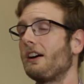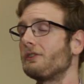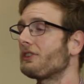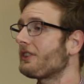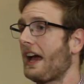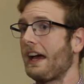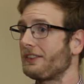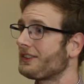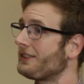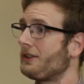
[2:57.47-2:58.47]
Just
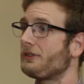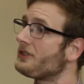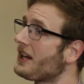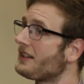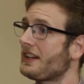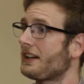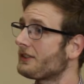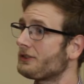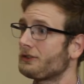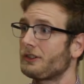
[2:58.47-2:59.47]
ask. If you're not
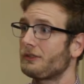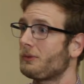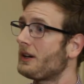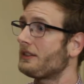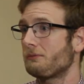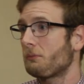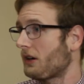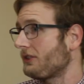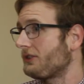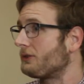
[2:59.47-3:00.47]
entirely sure what
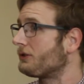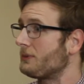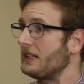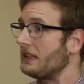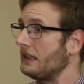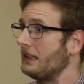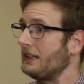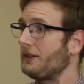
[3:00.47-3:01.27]
parts you should be cleaning,